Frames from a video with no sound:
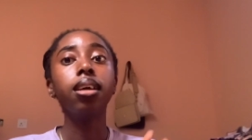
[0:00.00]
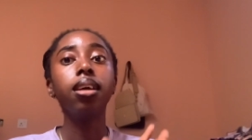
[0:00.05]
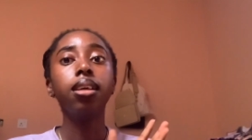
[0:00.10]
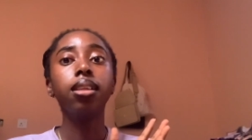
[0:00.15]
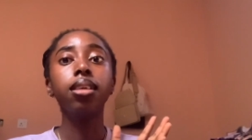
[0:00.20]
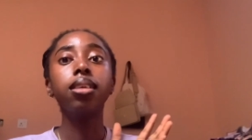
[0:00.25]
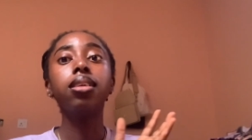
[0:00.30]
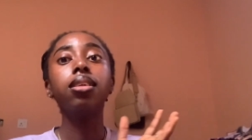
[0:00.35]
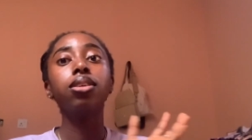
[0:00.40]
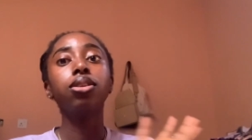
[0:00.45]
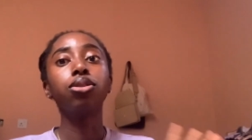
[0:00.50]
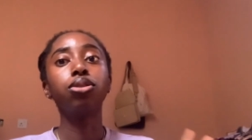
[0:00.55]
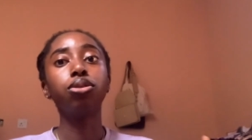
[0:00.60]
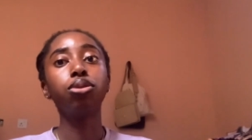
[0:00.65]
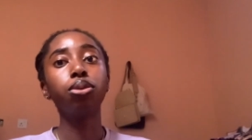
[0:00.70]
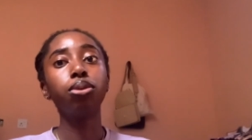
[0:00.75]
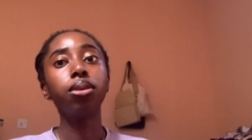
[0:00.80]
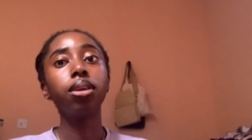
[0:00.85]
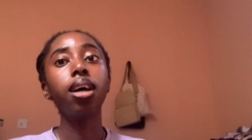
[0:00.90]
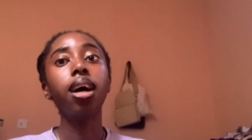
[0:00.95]
This is the
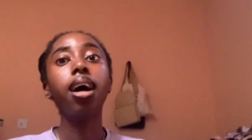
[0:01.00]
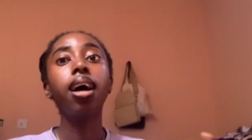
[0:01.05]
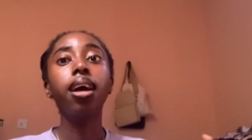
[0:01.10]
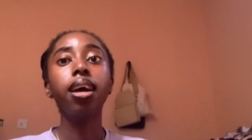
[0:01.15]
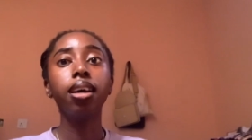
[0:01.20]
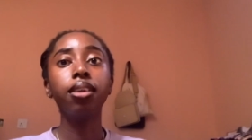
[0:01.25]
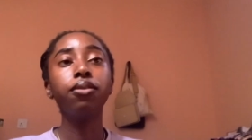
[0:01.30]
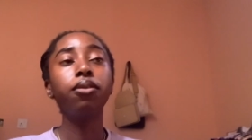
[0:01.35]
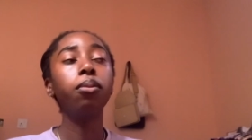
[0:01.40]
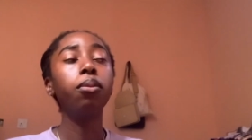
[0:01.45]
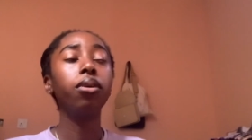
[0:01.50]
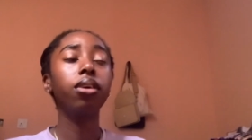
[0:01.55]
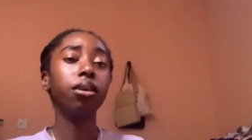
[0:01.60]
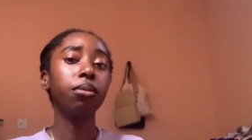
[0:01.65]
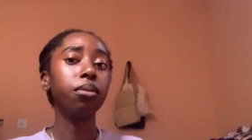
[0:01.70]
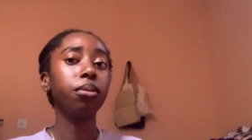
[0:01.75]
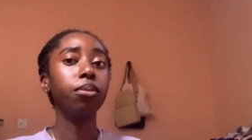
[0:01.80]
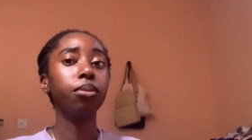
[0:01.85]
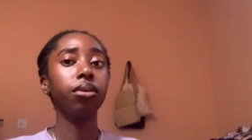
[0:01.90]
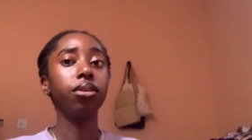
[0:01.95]
story that I heard from other
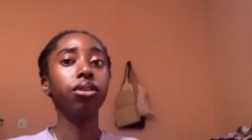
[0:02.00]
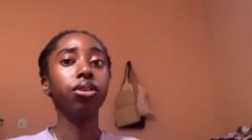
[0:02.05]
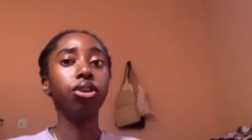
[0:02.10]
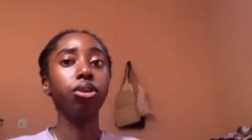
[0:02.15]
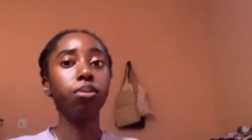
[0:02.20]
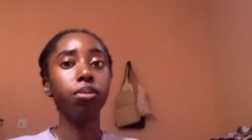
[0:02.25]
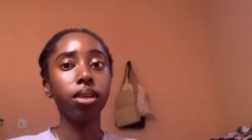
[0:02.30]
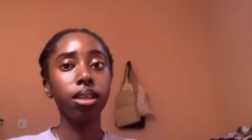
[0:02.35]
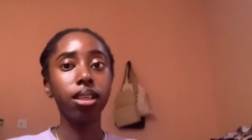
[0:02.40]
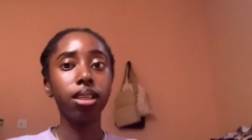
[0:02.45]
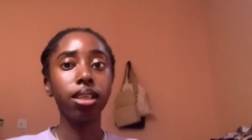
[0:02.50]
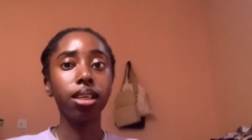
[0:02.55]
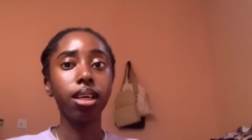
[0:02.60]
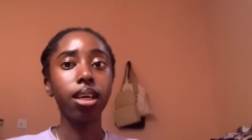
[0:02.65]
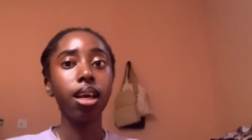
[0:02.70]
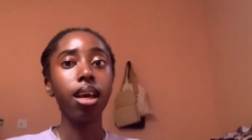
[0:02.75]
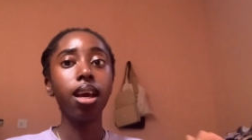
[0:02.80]
people in the community